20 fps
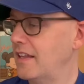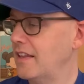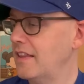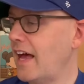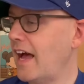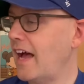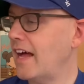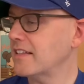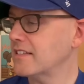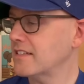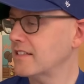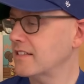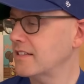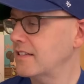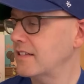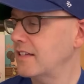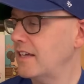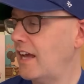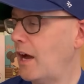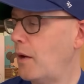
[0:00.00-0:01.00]
That's
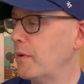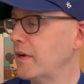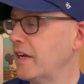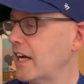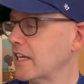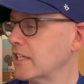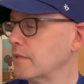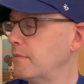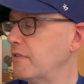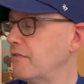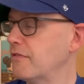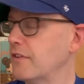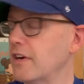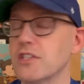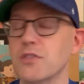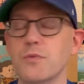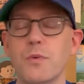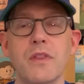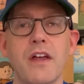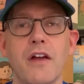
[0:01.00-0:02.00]
how we got to be
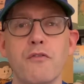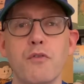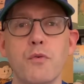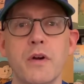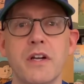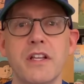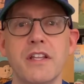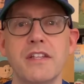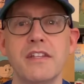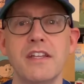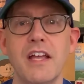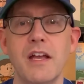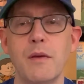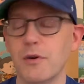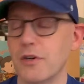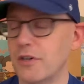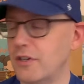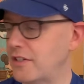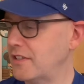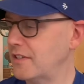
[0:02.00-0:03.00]
friends with everyone in the
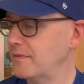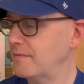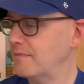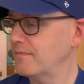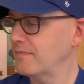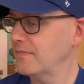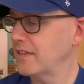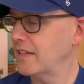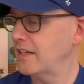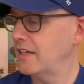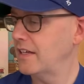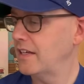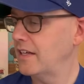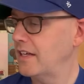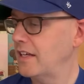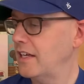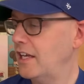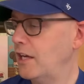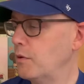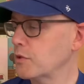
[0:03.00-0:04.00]
neighborhood.
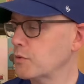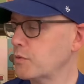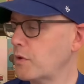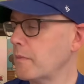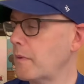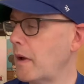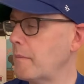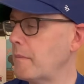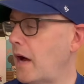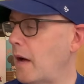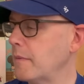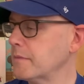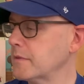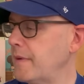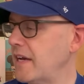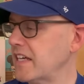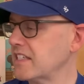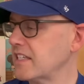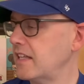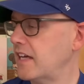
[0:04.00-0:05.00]
It was one of my mom's
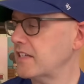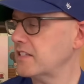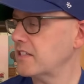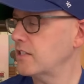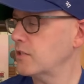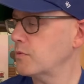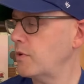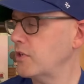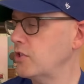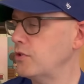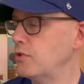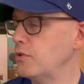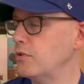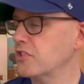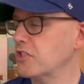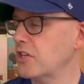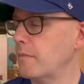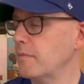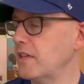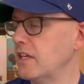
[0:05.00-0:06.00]
best lessons. When you do
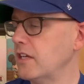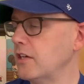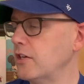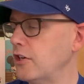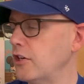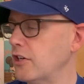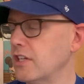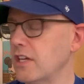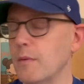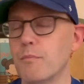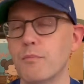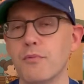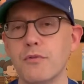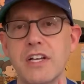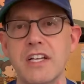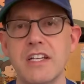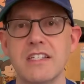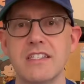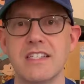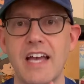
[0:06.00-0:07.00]
something good, it
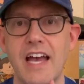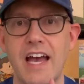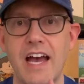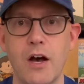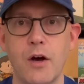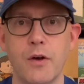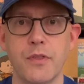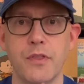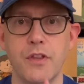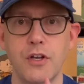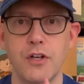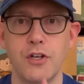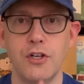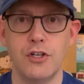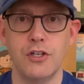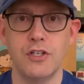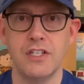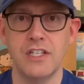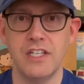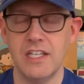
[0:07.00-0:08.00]
brings out the
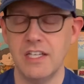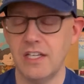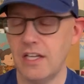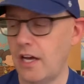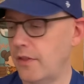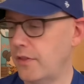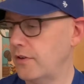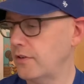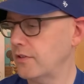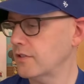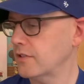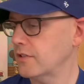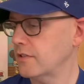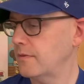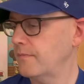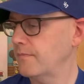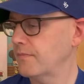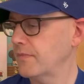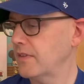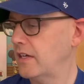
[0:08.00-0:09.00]
good in others.
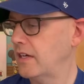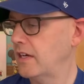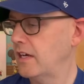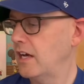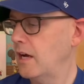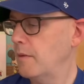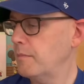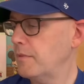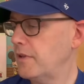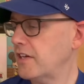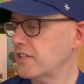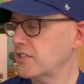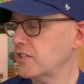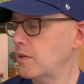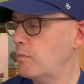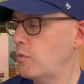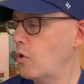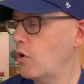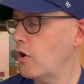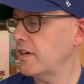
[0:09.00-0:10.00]
Plus, the
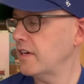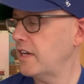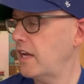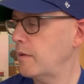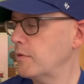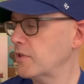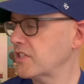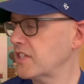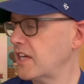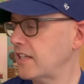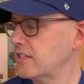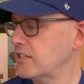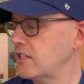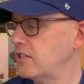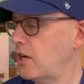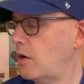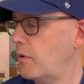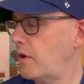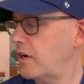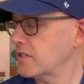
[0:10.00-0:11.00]
more our neighbors got to
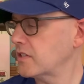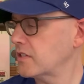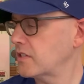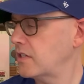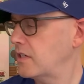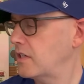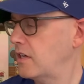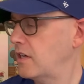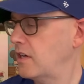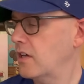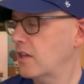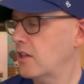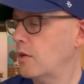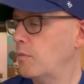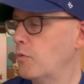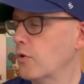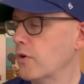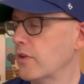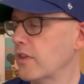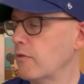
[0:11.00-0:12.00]
know us, the
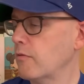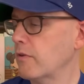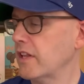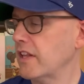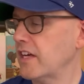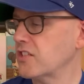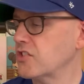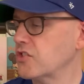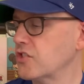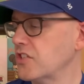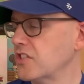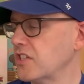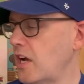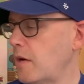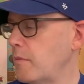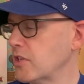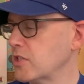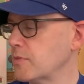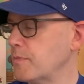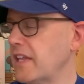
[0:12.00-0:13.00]
more they realized just how
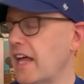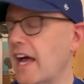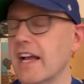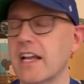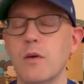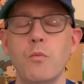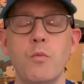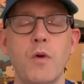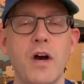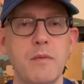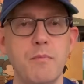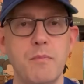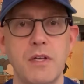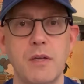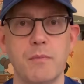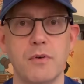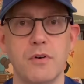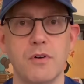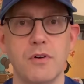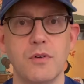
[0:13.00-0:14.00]
much black and white
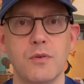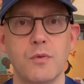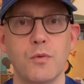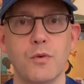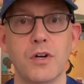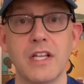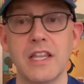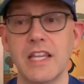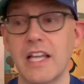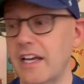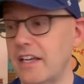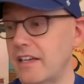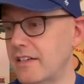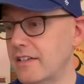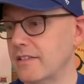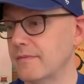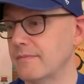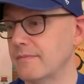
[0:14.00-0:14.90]
people were alike.